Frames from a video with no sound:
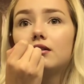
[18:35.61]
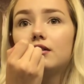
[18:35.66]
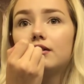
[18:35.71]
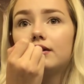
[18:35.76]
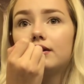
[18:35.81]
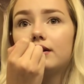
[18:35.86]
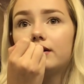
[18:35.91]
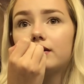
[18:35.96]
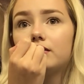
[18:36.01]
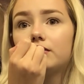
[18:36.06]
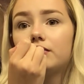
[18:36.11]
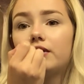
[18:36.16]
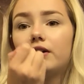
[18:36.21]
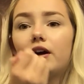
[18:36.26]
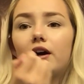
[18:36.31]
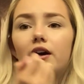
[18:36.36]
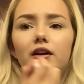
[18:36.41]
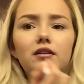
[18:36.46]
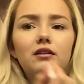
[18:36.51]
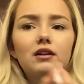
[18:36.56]
Like that's all
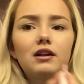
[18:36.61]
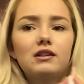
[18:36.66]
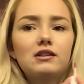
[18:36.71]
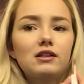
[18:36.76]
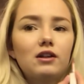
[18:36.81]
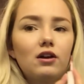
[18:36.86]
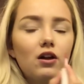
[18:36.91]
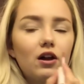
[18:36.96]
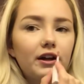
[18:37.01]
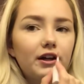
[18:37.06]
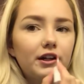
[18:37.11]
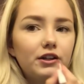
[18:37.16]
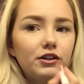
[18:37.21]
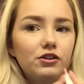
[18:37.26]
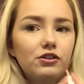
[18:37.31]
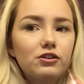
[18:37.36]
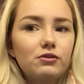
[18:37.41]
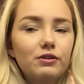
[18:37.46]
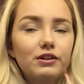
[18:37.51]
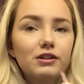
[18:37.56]
I can
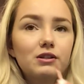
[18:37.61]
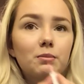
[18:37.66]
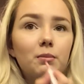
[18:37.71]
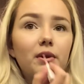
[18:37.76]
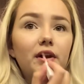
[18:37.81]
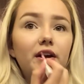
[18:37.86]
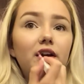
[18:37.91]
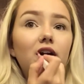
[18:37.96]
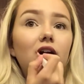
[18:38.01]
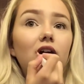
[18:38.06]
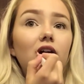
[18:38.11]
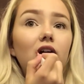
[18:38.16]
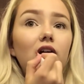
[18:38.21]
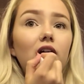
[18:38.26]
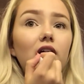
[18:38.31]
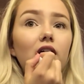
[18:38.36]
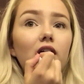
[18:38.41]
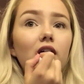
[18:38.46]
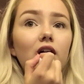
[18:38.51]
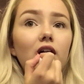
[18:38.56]
use to explain
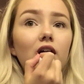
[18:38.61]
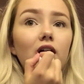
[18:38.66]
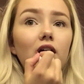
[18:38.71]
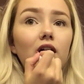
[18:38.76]
it.